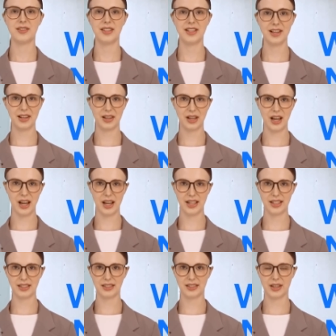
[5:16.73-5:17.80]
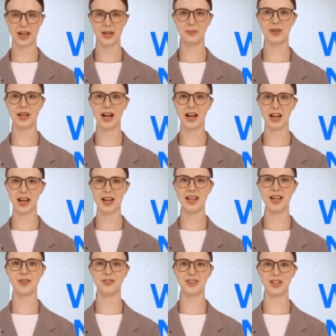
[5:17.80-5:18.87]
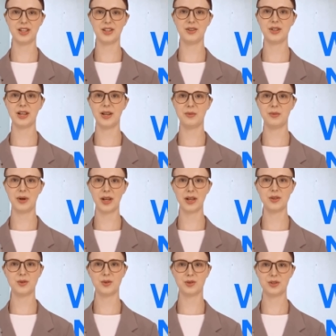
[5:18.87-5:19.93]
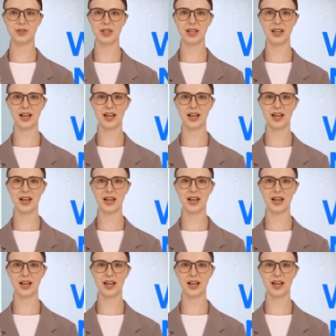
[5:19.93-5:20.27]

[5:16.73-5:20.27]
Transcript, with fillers: an A P I. That means you can integrate streaming avatars into